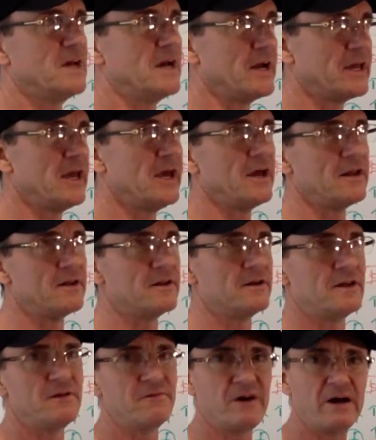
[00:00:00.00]

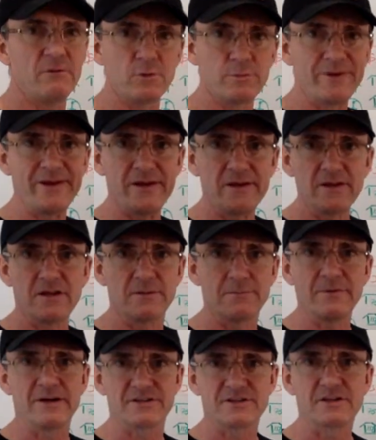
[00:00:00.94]
Again, if I will be
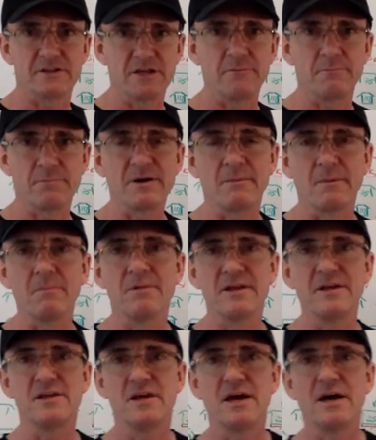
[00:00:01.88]
Elon Musk, then
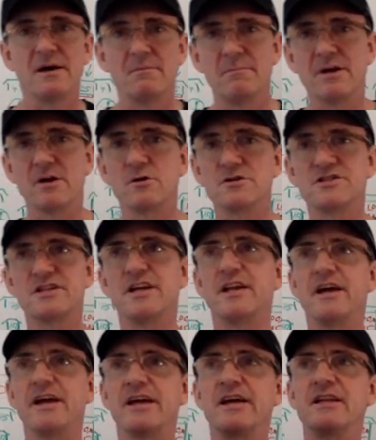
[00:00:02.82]
probably yeah, because
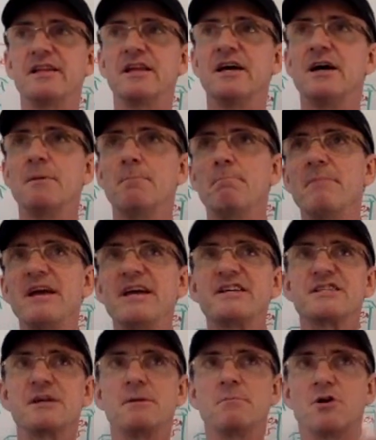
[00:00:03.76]
then I can
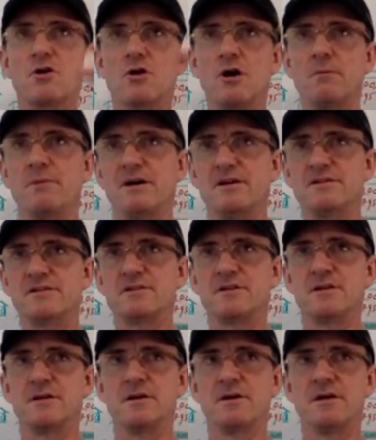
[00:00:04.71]
make some
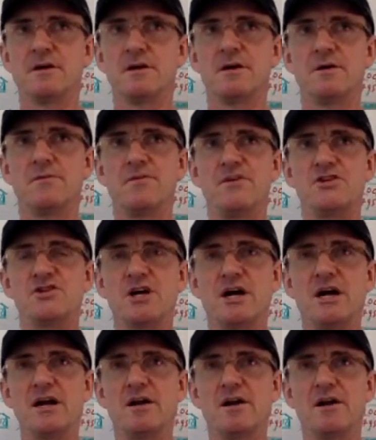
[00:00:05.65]
robots which
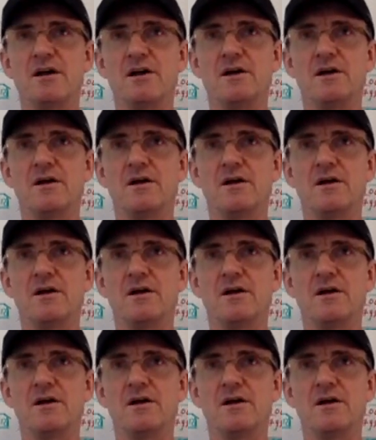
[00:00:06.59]
are